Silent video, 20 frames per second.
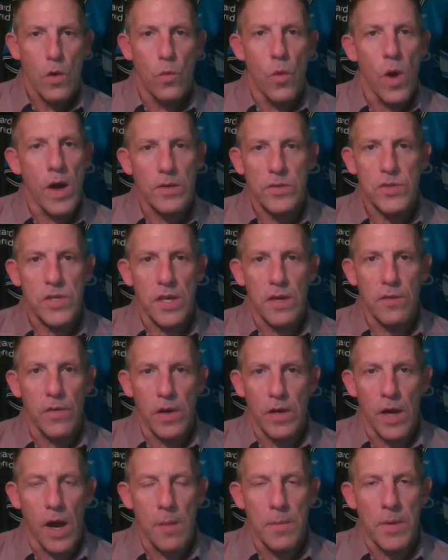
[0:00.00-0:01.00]
Well,
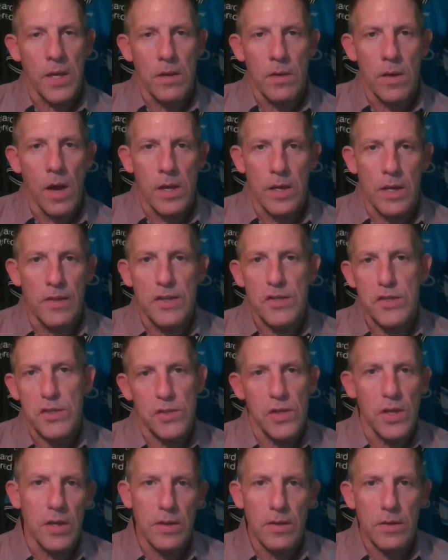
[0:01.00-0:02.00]
Steve, I mean,
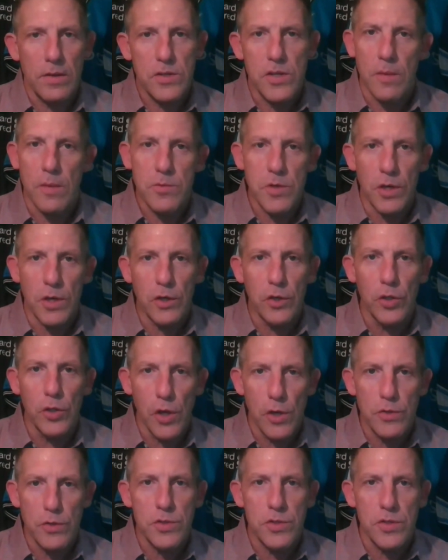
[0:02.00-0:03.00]
this is a subject
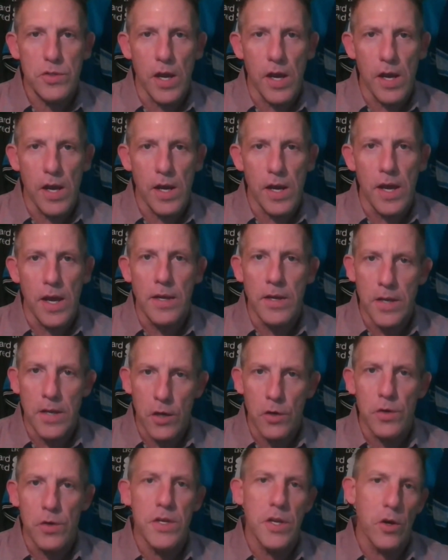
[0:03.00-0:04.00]
close and
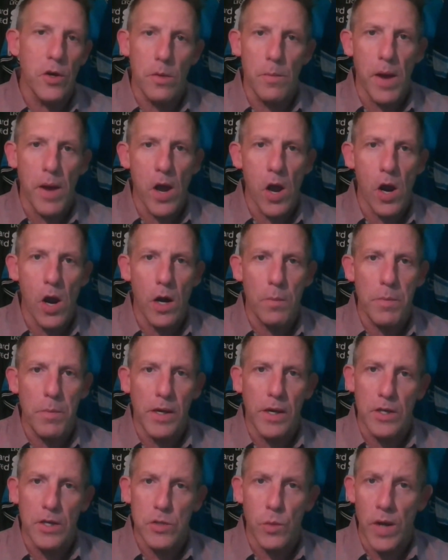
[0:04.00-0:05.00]
near and dear to my heart
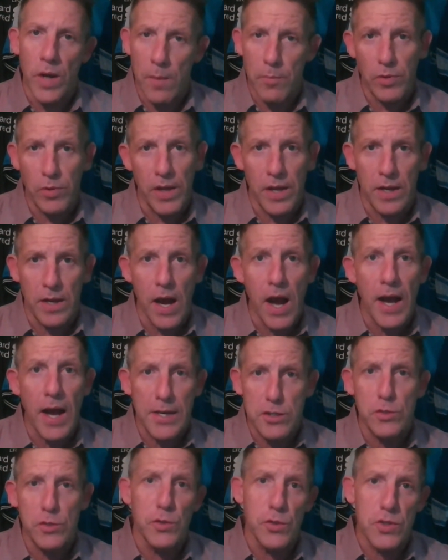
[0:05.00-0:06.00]
because when I played
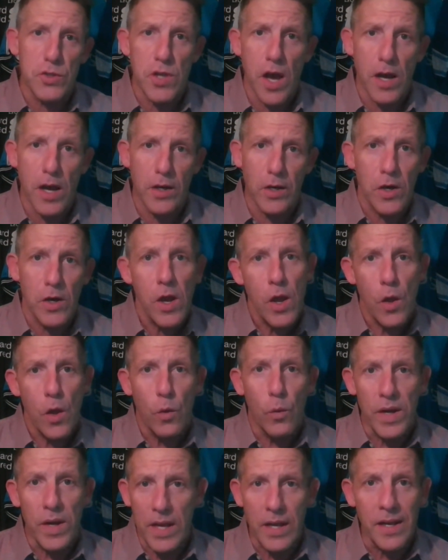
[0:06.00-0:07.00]
high school soccer,
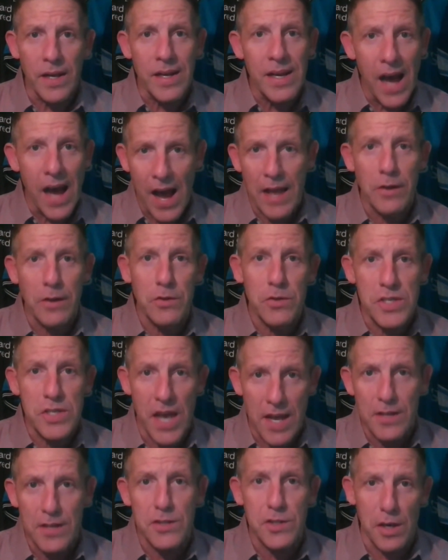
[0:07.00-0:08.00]
we needed 9 or
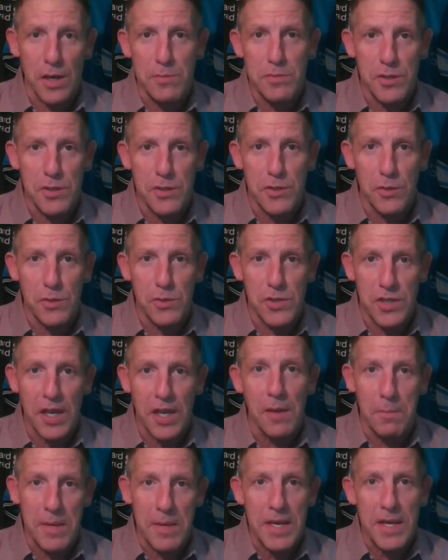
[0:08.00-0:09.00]
10 substitutes
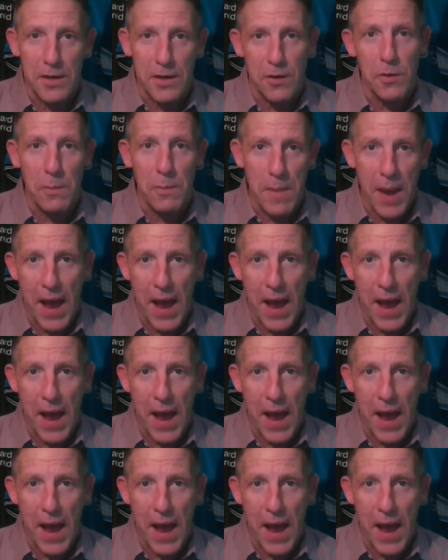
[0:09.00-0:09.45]
to get me into the